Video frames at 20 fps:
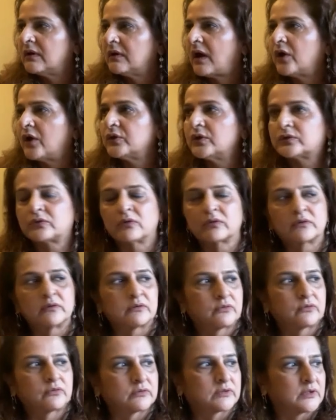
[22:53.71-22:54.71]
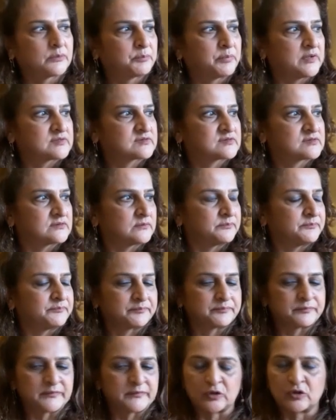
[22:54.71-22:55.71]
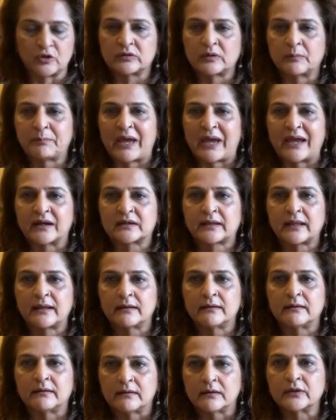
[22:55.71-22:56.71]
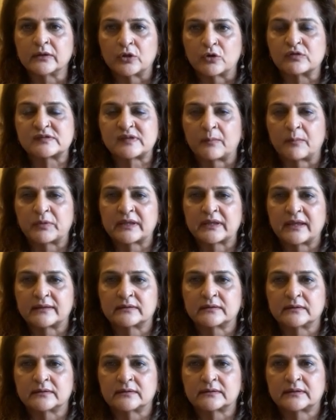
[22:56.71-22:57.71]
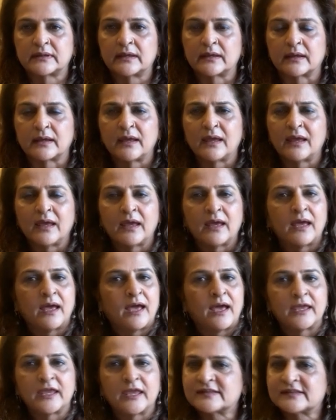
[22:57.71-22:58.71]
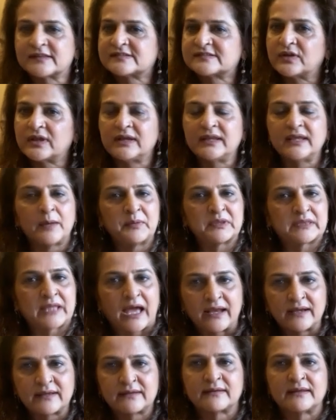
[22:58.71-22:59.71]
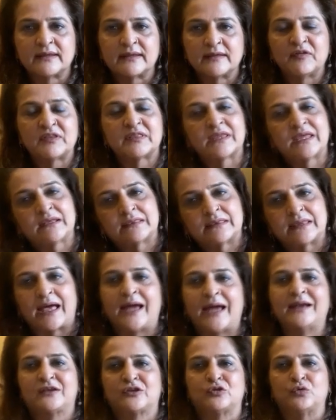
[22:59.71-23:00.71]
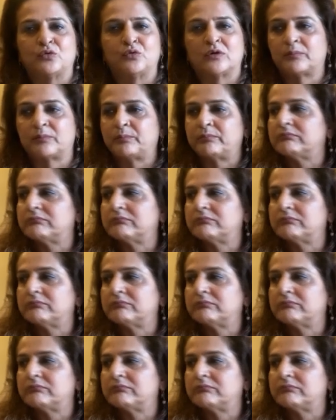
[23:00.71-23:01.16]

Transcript: how you're talking to the person, you know, the bank teller, you know, somebody at the thing. It's really, I mean, that even in that you are